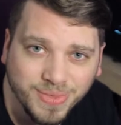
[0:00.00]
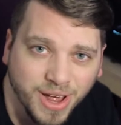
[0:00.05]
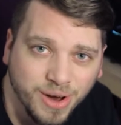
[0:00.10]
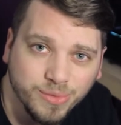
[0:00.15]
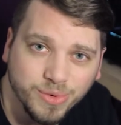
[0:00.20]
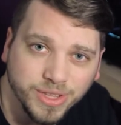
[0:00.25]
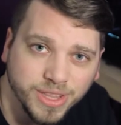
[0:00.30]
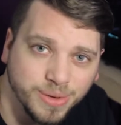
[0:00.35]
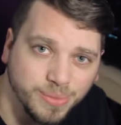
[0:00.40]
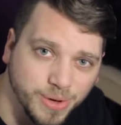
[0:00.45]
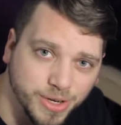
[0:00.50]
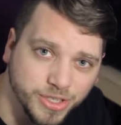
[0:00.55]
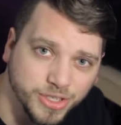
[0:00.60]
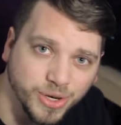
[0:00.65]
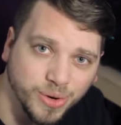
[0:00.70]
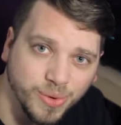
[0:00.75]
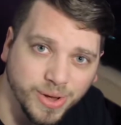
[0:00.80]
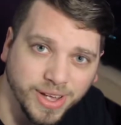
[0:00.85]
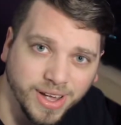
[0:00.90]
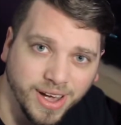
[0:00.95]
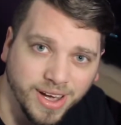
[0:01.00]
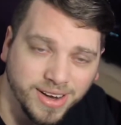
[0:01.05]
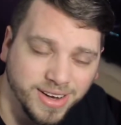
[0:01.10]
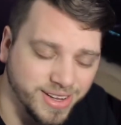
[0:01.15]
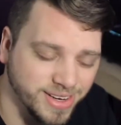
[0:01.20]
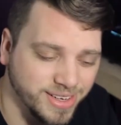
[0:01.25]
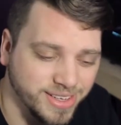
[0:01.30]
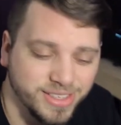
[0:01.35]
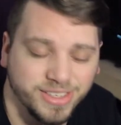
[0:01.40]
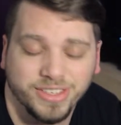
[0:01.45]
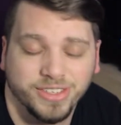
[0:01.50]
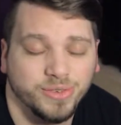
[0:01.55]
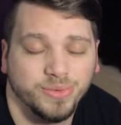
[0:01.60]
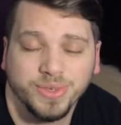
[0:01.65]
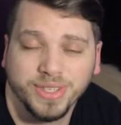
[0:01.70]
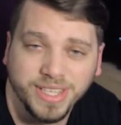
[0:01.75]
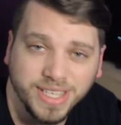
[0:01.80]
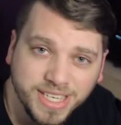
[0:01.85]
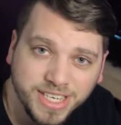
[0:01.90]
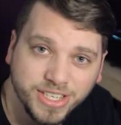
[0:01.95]
not really much going on and it doesn't
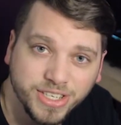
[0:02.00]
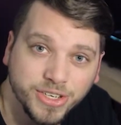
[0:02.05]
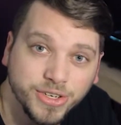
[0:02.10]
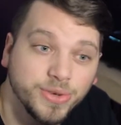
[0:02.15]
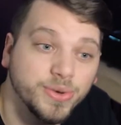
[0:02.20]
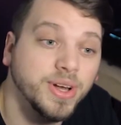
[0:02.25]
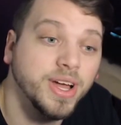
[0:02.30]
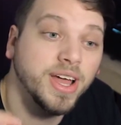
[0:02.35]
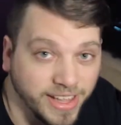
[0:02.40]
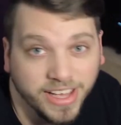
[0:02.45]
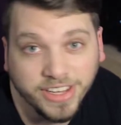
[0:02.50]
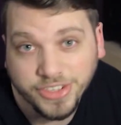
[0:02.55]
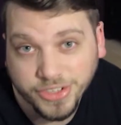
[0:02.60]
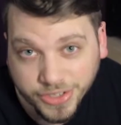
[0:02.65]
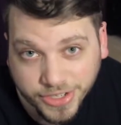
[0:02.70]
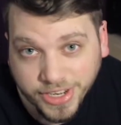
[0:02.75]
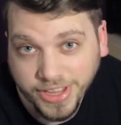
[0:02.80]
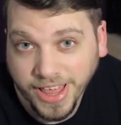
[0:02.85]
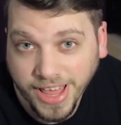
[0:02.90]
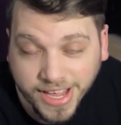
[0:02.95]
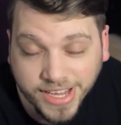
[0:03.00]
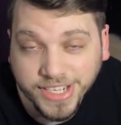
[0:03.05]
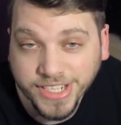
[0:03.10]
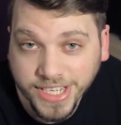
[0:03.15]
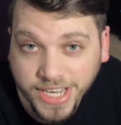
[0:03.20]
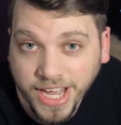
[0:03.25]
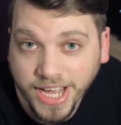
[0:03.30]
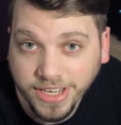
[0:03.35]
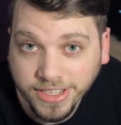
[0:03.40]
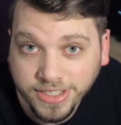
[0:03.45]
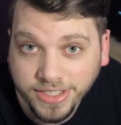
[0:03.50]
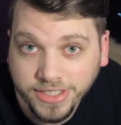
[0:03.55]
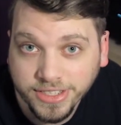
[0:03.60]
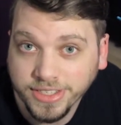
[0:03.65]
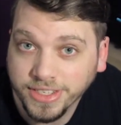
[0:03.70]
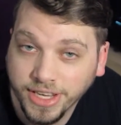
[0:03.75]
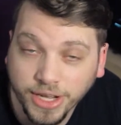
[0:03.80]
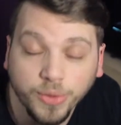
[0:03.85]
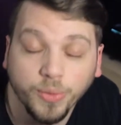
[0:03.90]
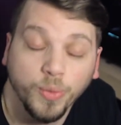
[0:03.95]
really need to? The answer to that is
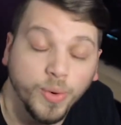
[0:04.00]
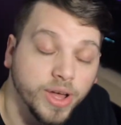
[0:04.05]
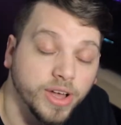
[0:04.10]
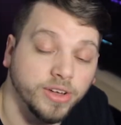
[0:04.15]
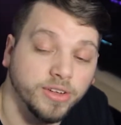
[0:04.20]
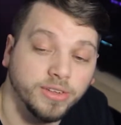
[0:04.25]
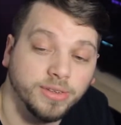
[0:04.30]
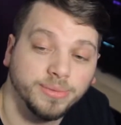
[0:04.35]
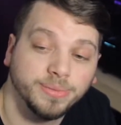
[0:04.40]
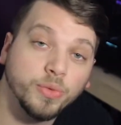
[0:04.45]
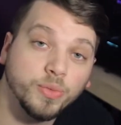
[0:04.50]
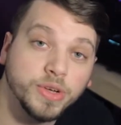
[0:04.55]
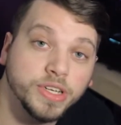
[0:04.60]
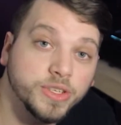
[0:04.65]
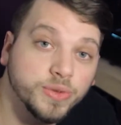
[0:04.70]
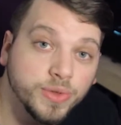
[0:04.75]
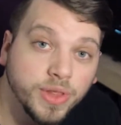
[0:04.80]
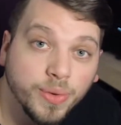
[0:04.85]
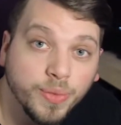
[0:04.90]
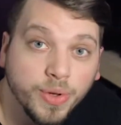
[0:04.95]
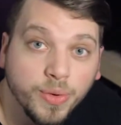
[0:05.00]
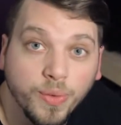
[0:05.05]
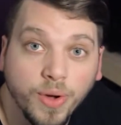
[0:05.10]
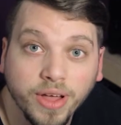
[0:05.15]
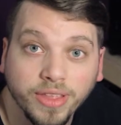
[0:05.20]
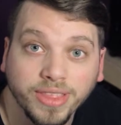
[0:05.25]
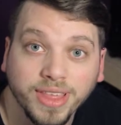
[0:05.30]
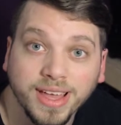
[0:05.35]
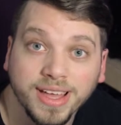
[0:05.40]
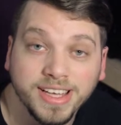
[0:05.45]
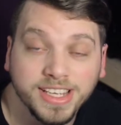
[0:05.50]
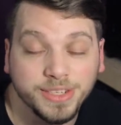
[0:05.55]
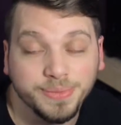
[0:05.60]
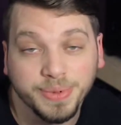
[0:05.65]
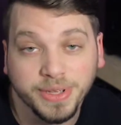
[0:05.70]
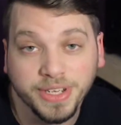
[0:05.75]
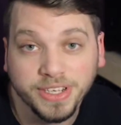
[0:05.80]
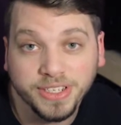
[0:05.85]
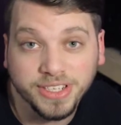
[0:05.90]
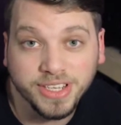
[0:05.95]
yes, it will. The reason that we want that is
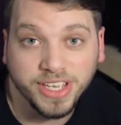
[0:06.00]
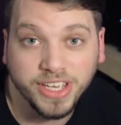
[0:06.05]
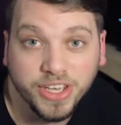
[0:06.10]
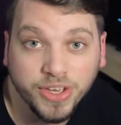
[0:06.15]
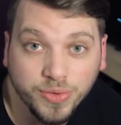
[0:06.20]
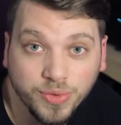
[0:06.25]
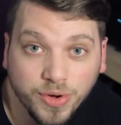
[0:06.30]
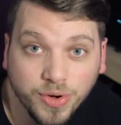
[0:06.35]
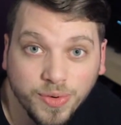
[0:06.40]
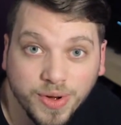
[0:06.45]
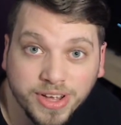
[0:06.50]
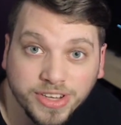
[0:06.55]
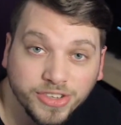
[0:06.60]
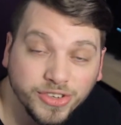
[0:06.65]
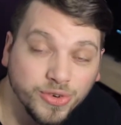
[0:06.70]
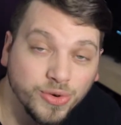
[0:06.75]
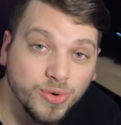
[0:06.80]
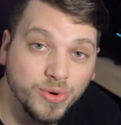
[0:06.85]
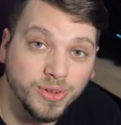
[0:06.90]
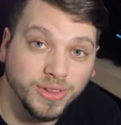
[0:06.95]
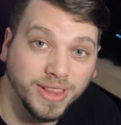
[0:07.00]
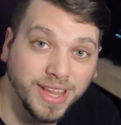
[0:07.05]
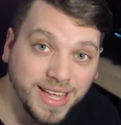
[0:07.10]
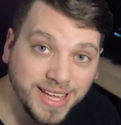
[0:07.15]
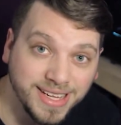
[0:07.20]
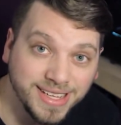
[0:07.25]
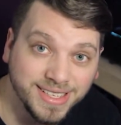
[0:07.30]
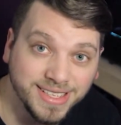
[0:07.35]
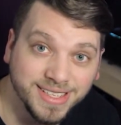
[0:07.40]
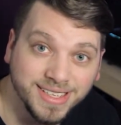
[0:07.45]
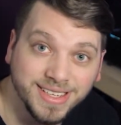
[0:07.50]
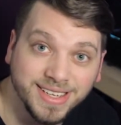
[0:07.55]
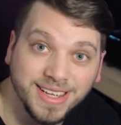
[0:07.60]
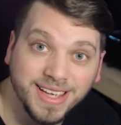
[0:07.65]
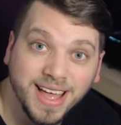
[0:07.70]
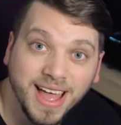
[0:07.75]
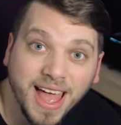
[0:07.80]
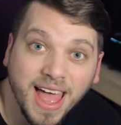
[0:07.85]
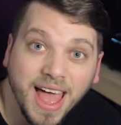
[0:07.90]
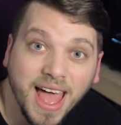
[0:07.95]
because the QoS or
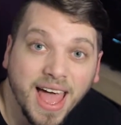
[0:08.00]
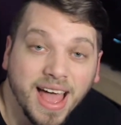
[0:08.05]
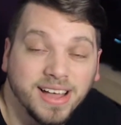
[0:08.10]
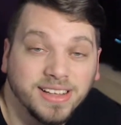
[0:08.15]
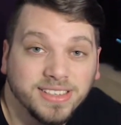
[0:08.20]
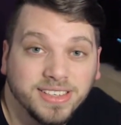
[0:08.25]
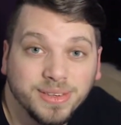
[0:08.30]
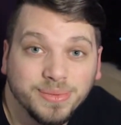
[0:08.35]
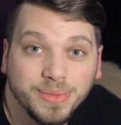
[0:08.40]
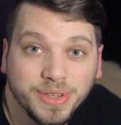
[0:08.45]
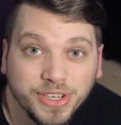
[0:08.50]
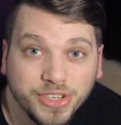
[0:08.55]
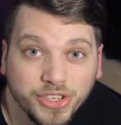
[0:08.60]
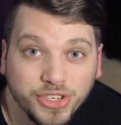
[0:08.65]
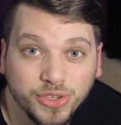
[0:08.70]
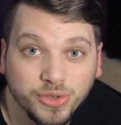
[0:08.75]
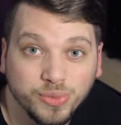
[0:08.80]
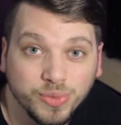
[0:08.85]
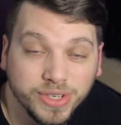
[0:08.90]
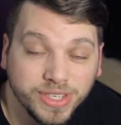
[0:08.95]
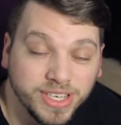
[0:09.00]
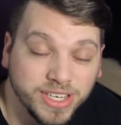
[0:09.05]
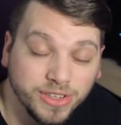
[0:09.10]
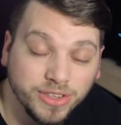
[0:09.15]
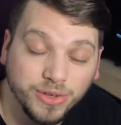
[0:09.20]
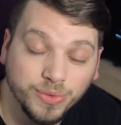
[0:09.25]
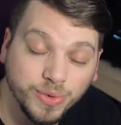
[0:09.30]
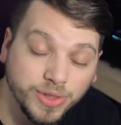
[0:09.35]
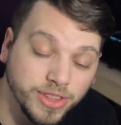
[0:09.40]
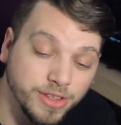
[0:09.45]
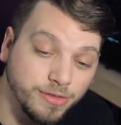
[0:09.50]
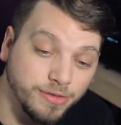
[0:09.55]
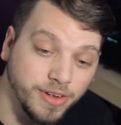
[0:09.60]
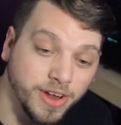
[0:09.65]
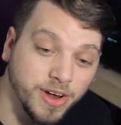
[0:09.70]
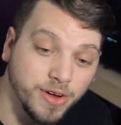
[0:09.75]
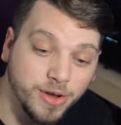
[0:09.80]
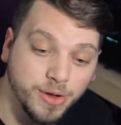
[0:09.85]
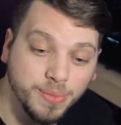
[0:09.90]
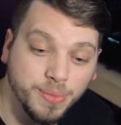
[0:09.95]
latency has some issues when dealing with the
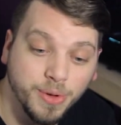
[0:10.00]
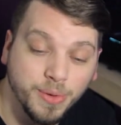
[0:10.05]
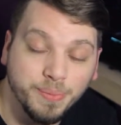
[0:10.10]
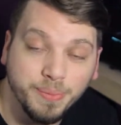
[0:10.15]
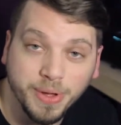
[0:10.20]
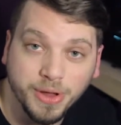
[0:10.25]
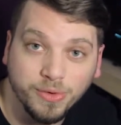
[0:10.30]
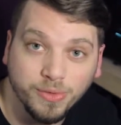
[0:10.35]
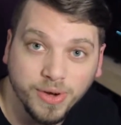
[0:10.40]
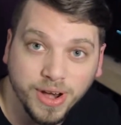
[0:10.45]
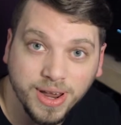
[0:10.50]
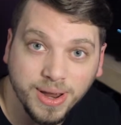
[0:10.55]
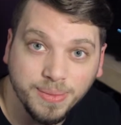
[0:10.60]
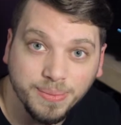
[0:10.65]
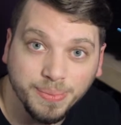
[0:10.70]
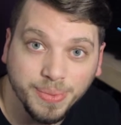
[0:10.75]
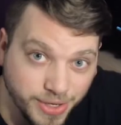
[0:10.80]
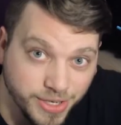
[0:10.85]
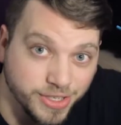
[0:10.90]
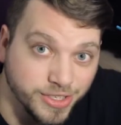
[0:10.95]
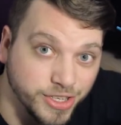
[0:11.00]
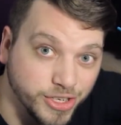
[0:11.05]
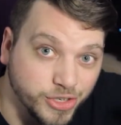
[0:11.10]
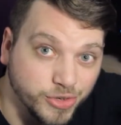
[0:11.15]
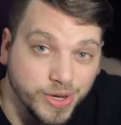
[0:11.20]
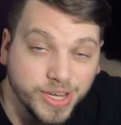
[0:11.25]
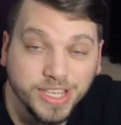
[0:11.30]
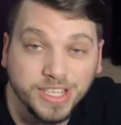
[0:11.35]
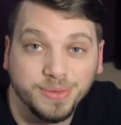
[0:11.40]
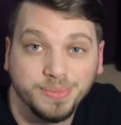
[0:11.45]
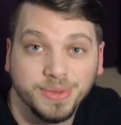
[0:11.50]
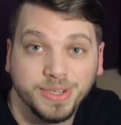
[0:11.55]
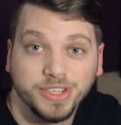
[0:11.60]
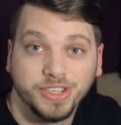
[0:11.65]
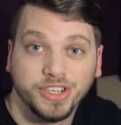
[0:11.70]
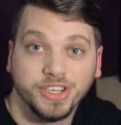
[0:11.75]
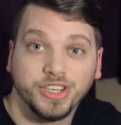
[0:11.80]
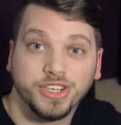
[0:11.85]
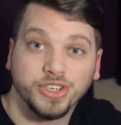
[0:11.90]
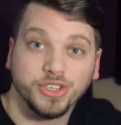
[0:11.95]
variable bit rate, because the
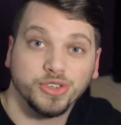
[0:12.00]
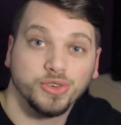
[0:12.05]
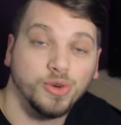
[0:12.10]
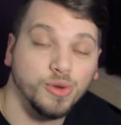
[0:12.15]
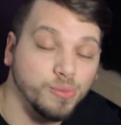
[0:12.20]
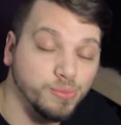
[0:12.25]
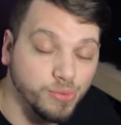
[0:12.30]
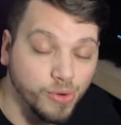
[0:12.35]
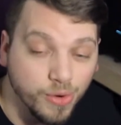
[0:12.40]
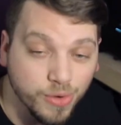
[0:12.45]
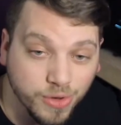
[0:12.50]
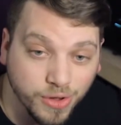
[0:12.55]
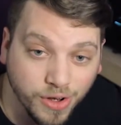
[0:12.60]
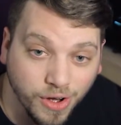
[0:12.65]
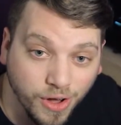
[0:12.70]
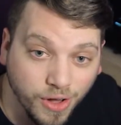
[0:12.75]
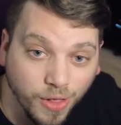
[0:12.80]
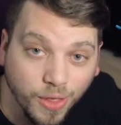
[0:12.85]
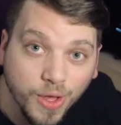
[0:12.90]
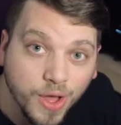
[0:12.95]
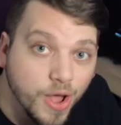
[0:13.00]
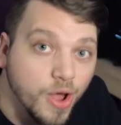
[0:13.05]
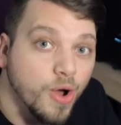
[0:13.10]
transmission control protocol